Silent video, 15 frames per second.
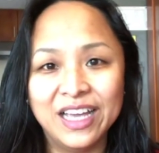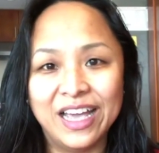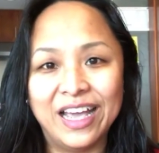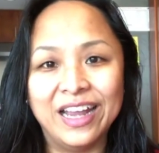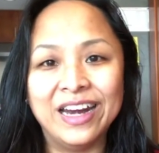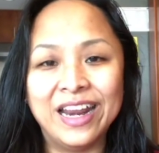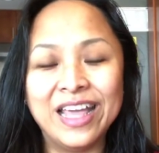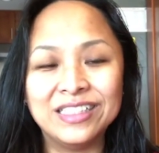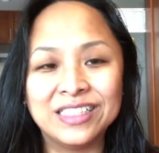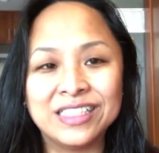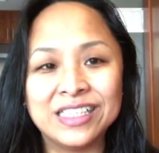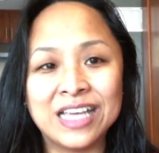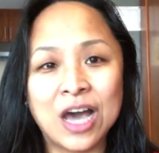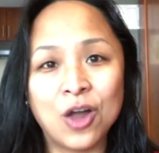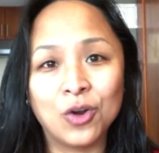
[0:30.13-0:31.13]
and then
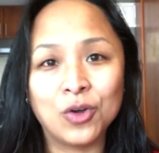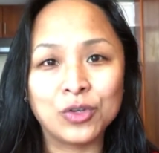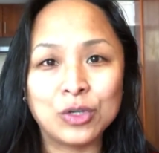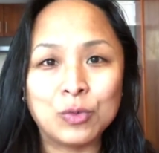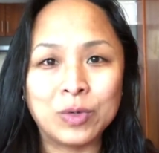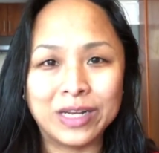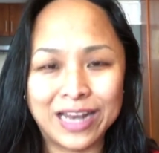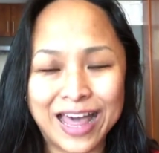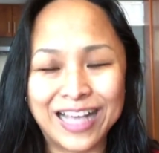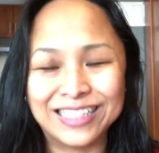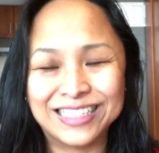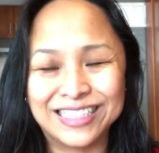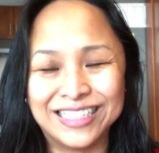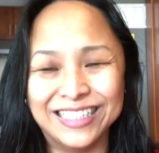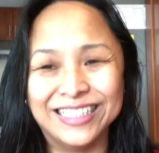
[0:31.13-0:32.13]
see how long you will
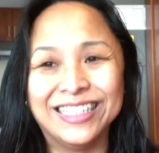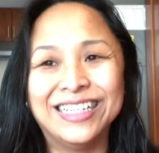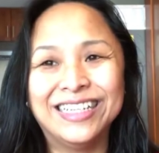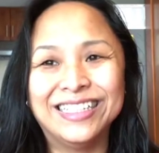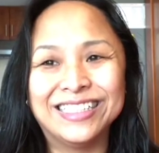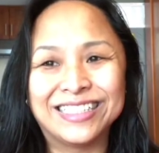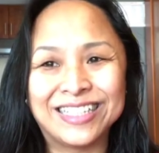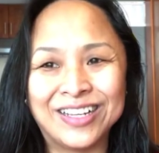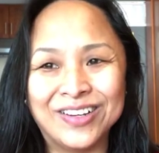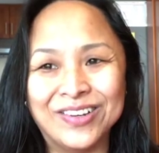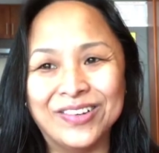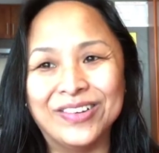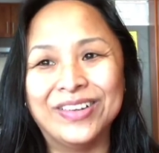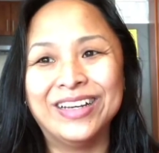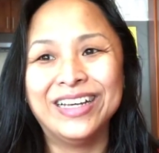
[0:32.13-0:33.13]
last.
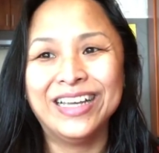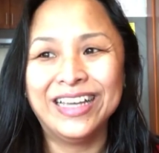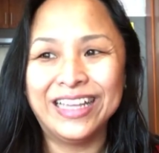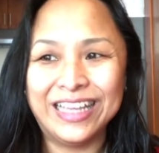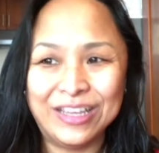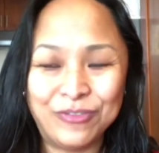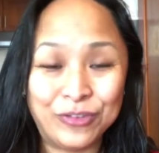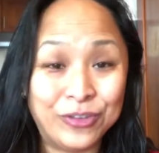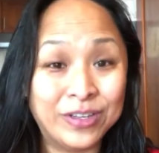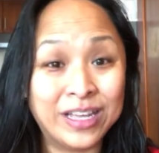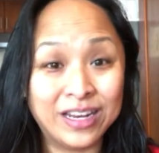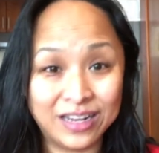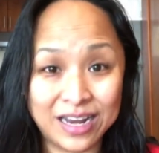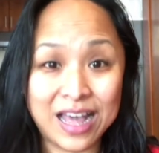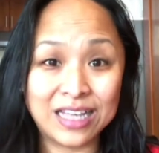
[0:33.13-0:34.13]
So if you
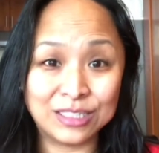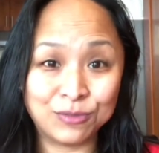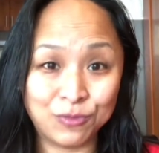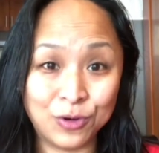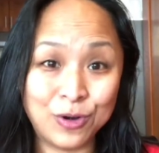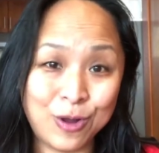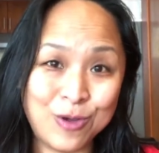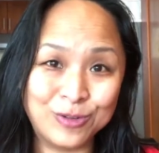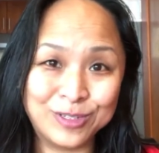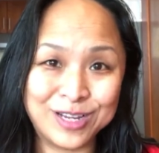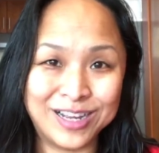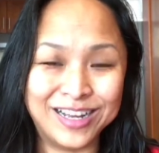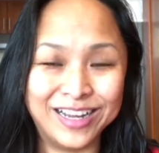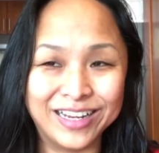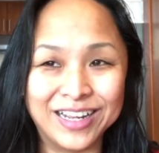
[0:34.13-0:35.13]
can last for a long
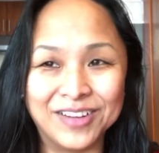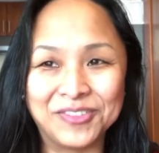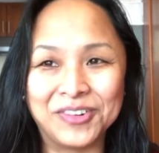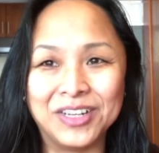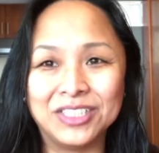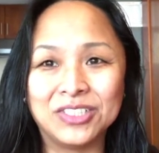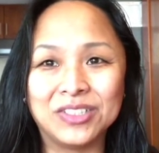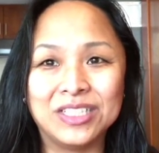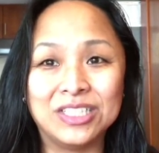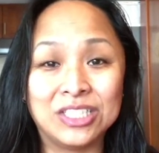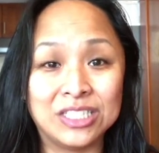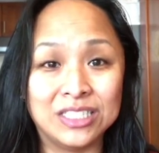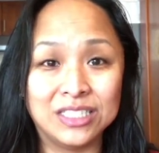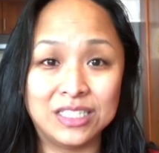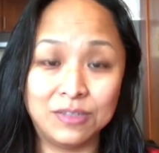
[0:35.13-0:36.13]
time,
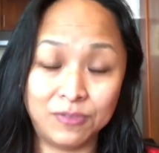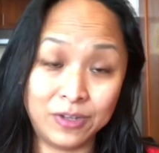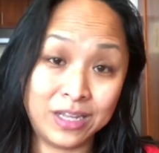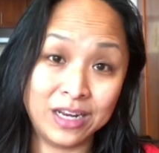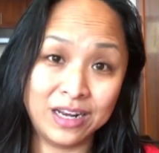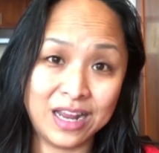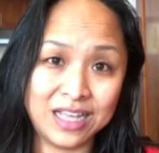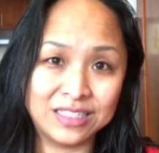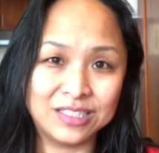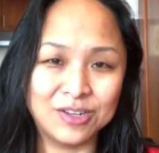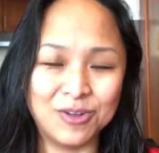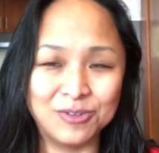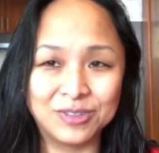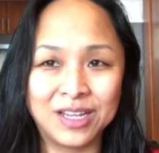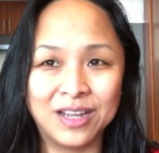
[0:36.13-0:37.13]
congratulations. If you can last a
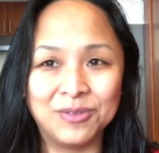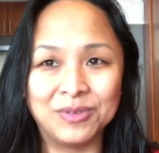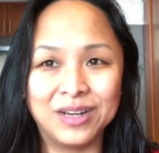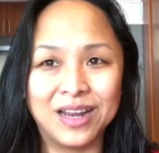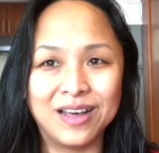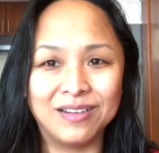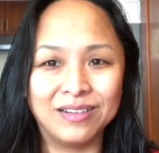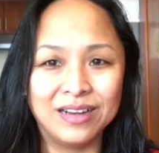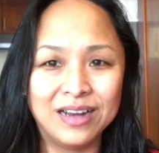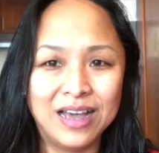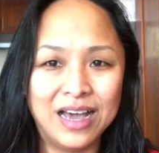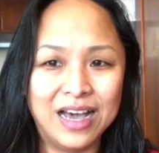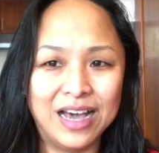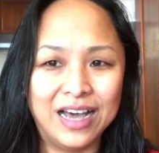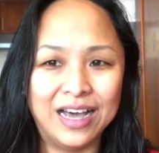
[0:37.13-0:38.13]
long time without
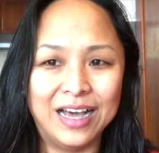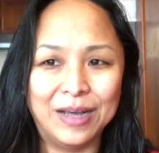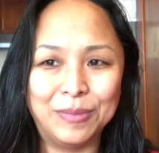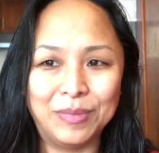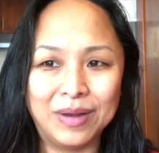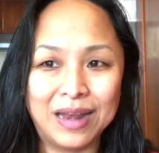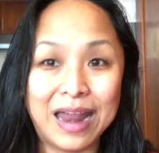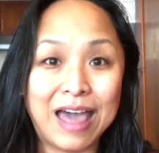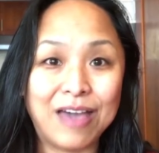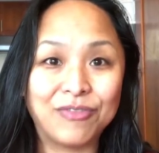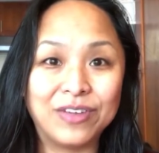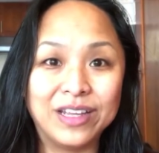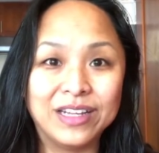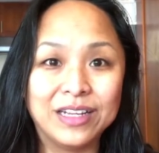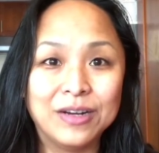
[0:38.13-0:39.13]

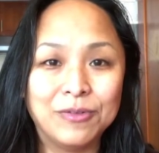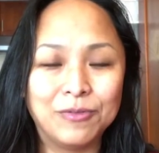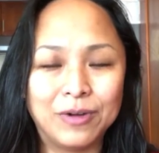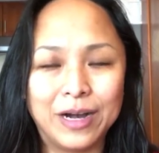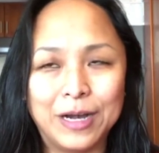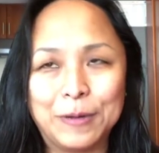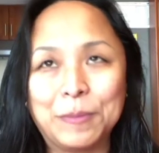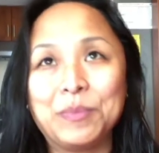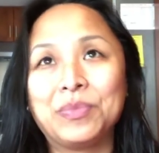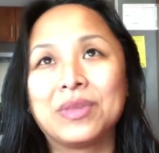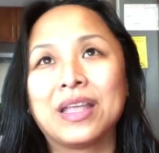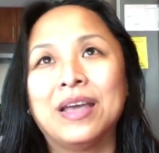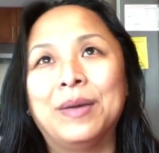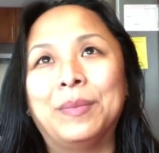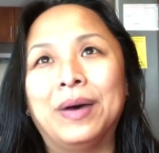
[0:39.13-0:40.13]
laughing, right?
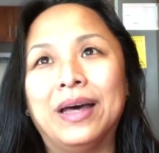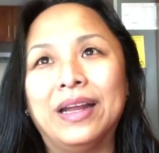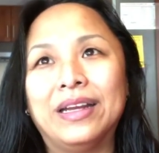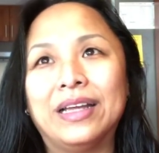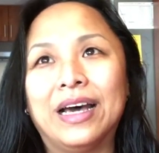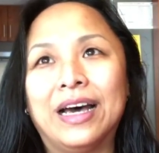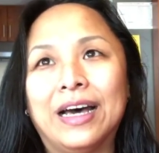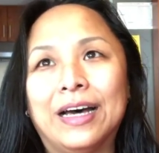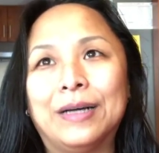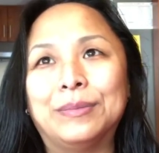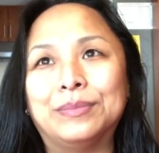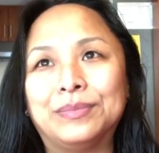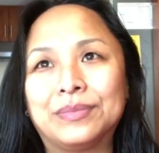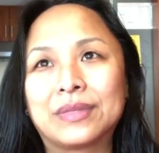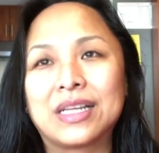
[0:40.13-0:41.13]
But
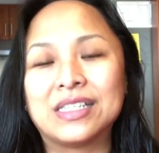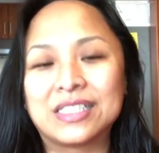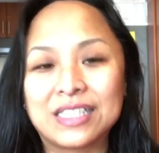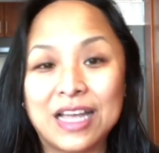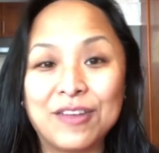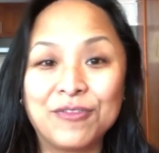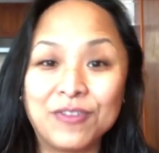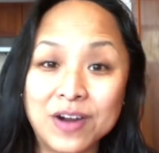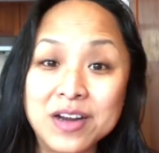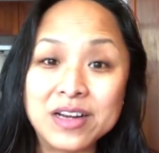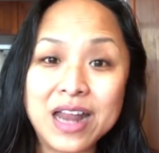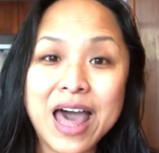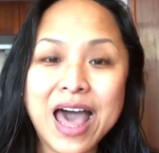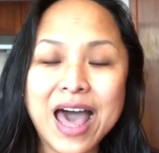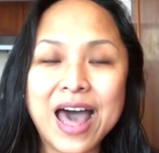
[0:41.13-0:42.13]
aside
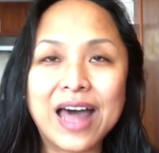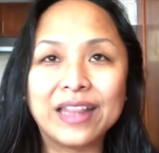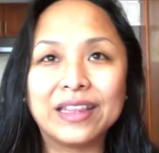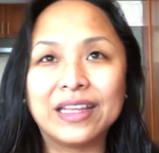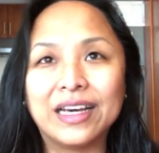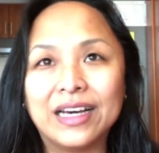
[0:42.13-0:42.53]
from that,